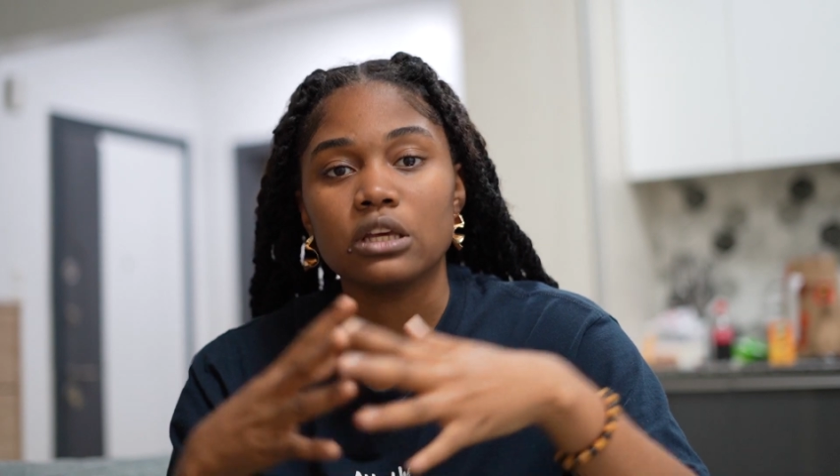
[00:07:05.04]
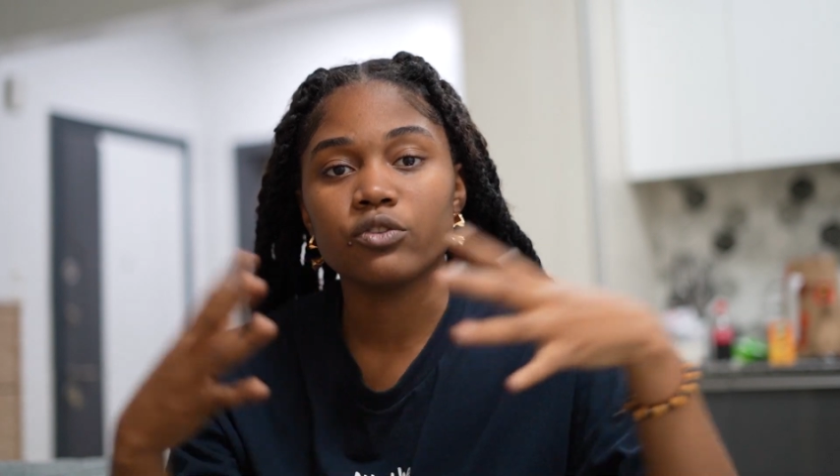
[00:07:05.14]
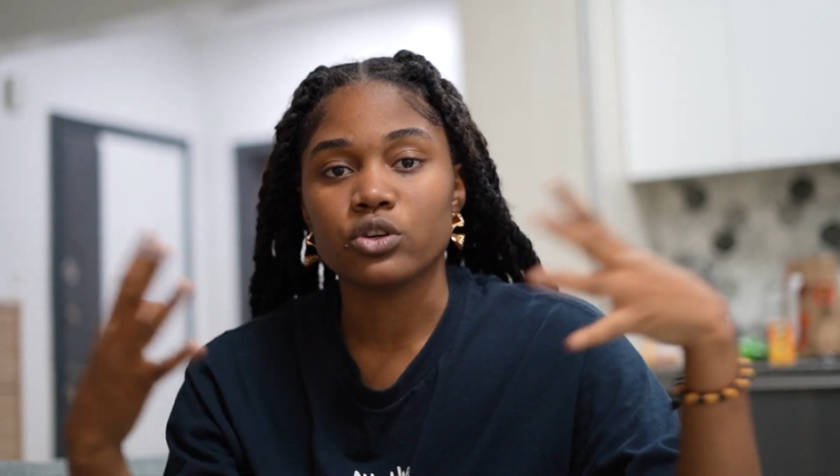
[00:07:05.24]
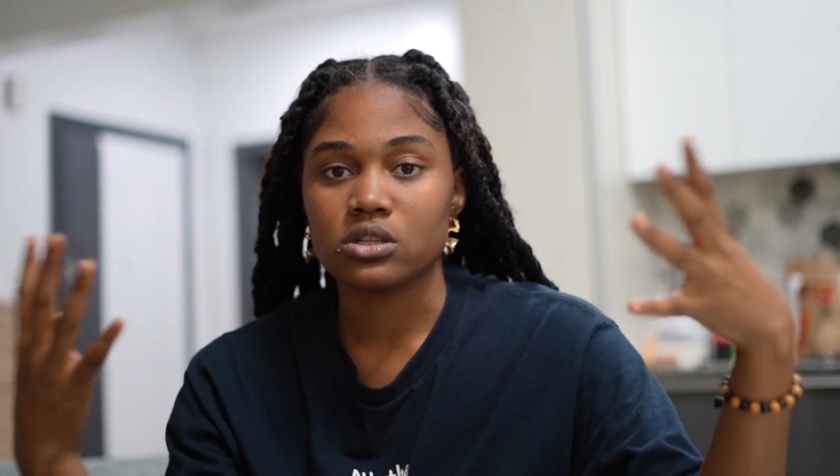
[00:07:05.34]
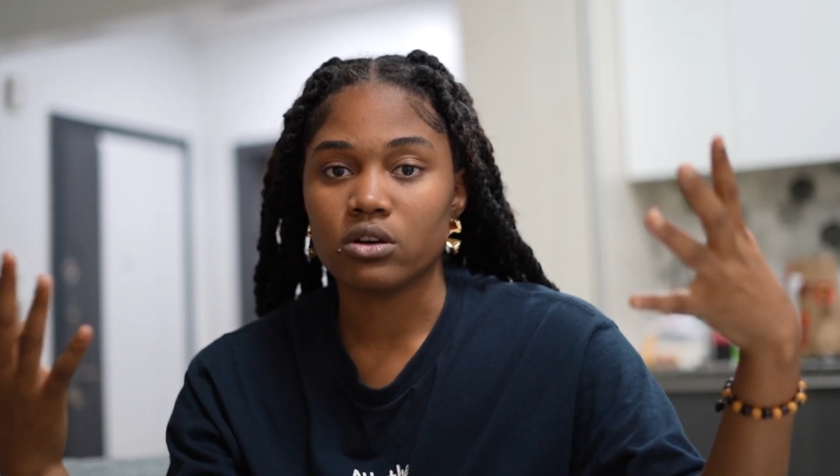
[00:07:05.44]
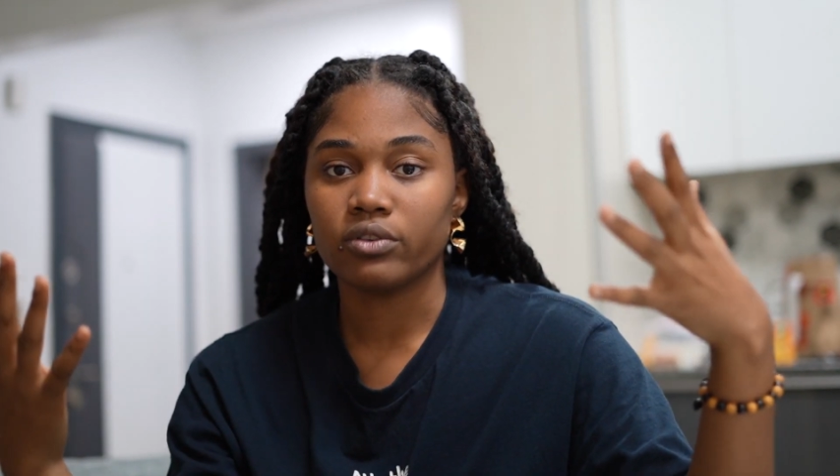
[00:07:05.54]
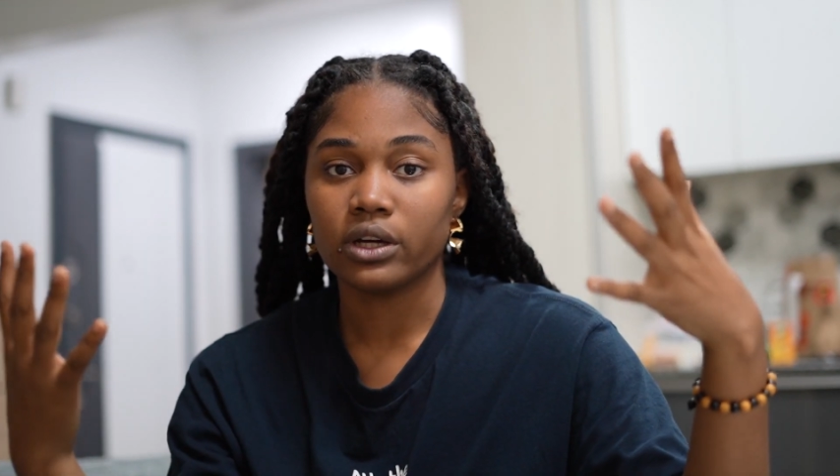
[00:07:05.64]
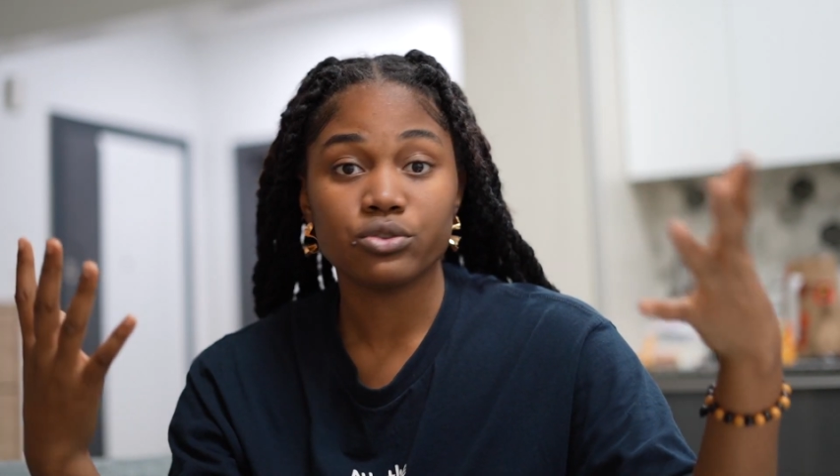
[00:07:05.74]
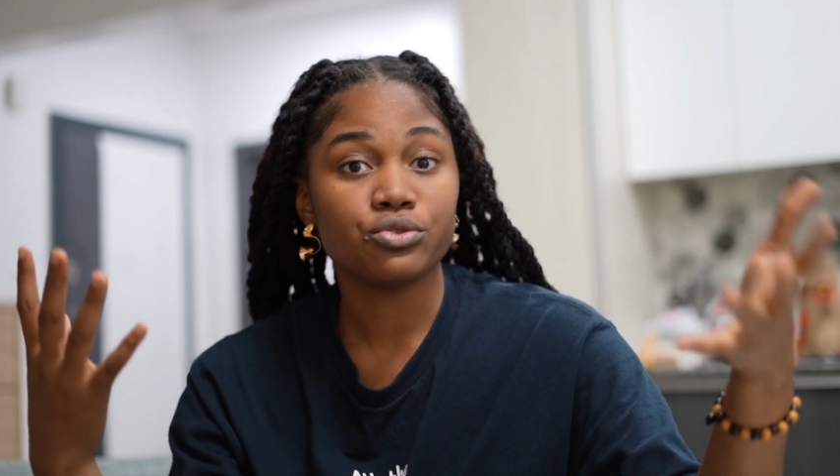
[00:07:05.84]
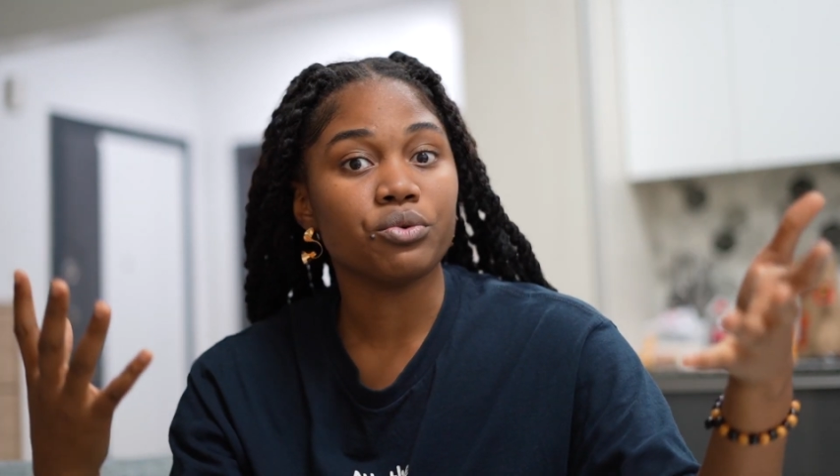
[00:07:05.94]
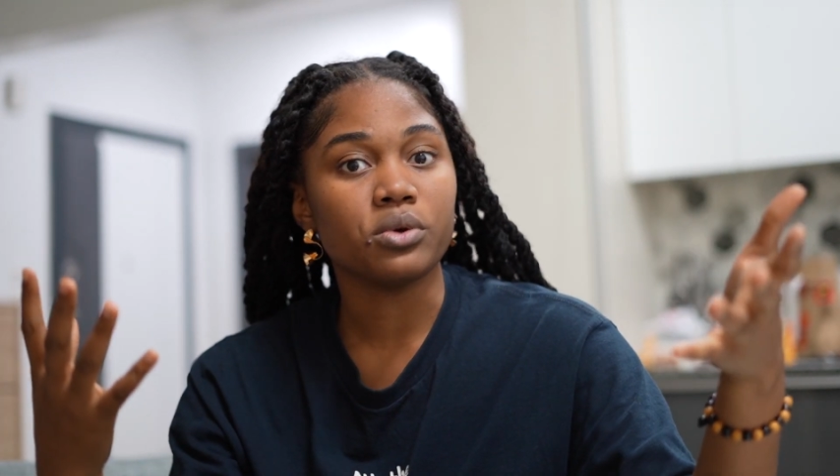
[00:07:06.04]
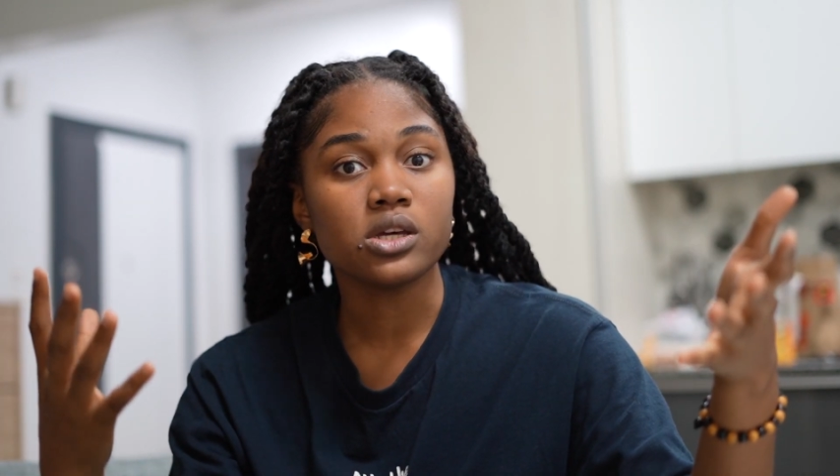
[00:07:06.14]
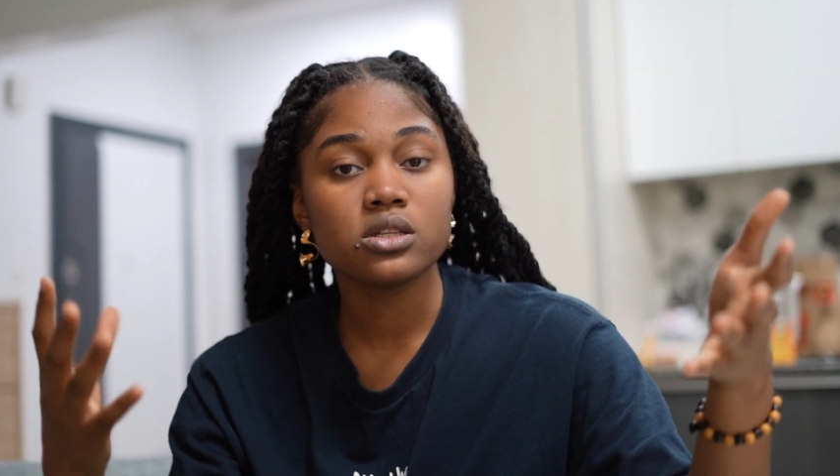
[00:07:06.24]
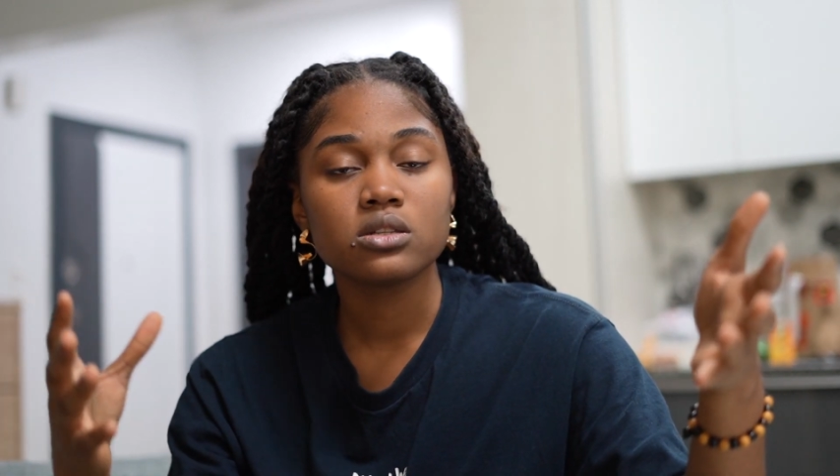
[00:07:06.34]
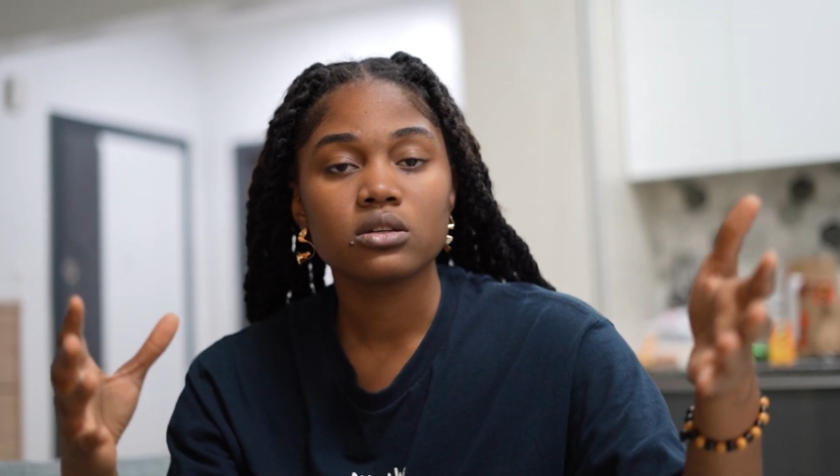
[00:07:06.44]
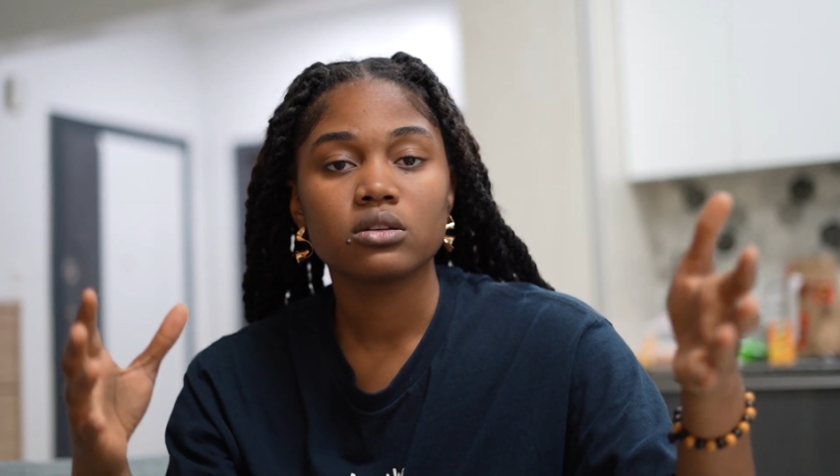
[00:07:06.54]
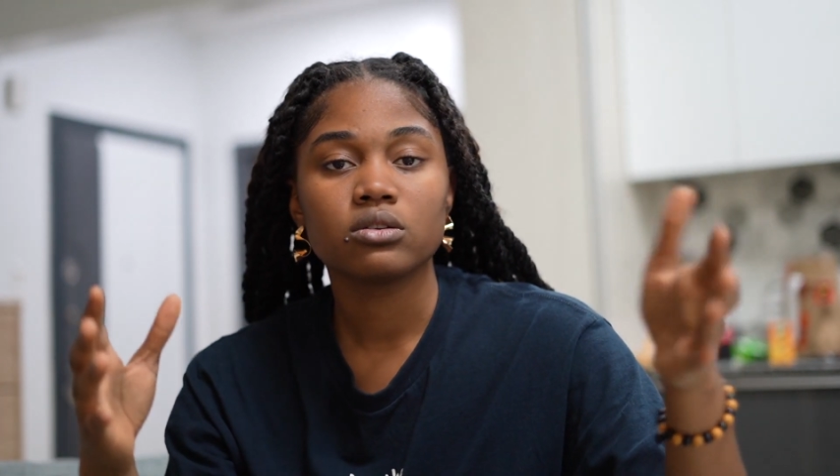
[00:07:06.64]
give yourself like 2 weeks.